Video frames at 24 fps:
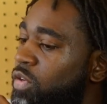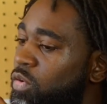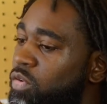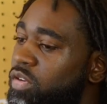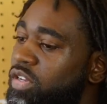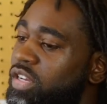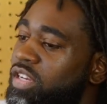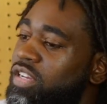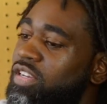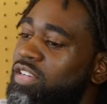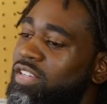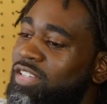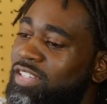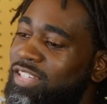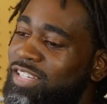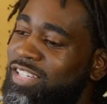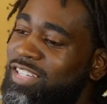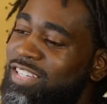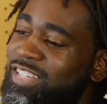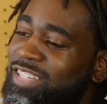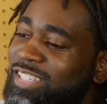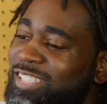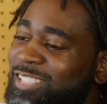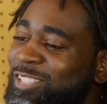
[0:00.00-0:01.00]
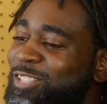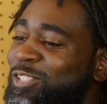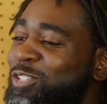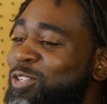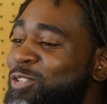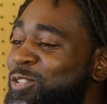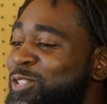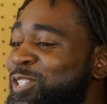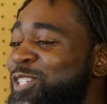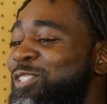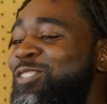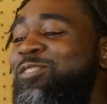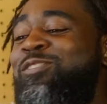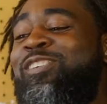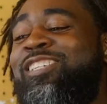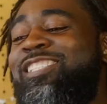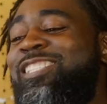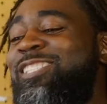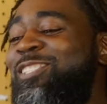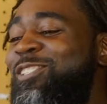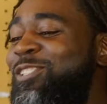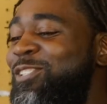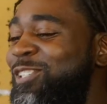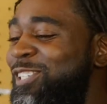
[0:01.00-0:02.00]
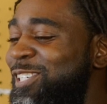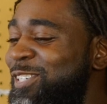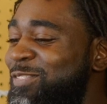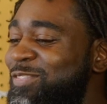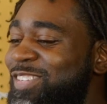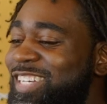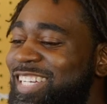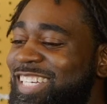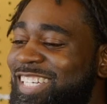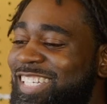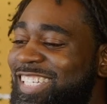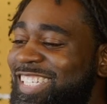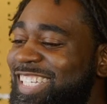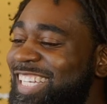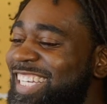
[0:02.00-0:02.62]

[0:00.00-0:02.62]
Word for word: Okay. So, uh, funny story, man.